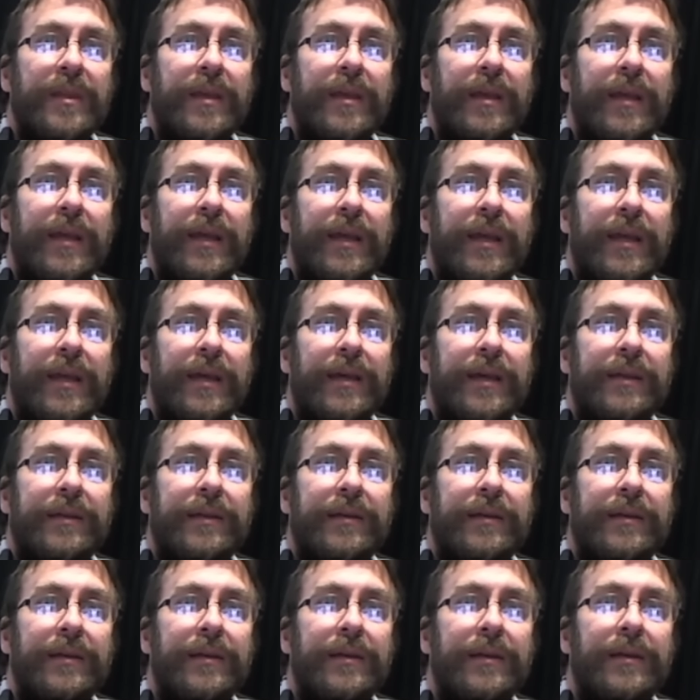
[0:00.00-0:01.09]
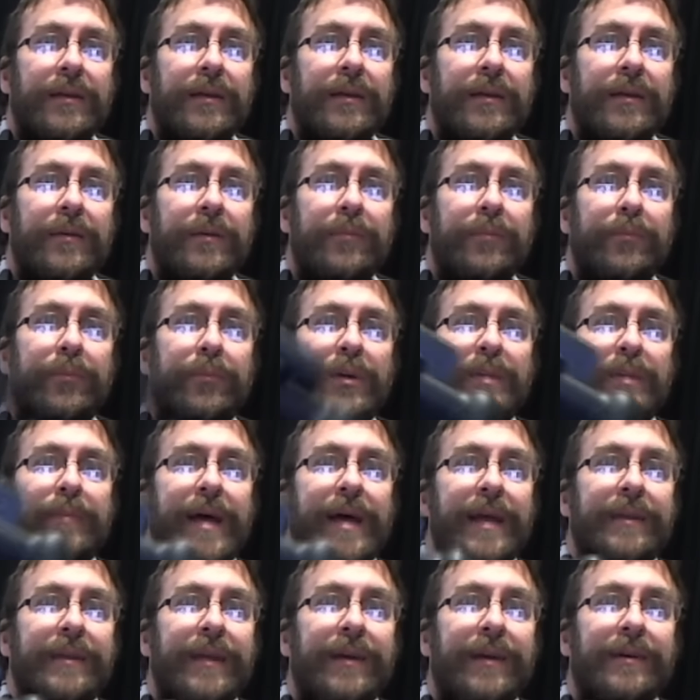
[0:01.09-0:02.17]
and put it back
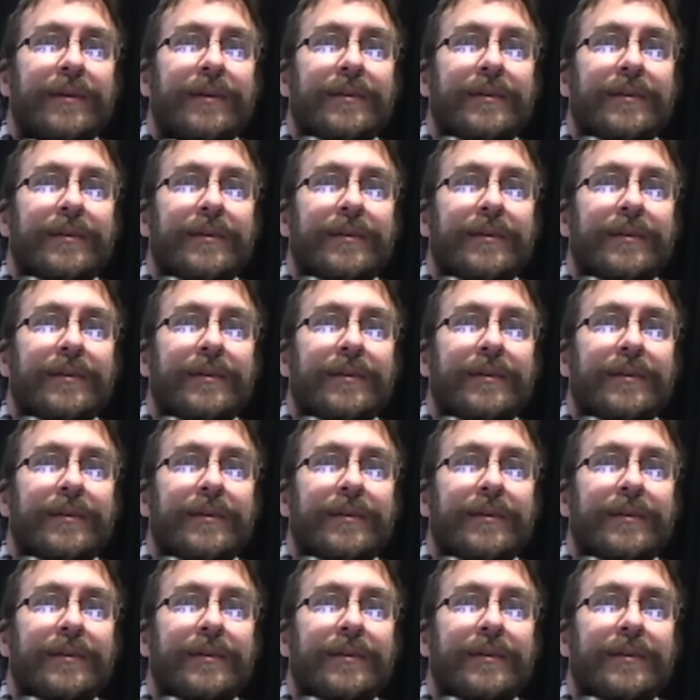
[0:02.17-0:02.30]
there.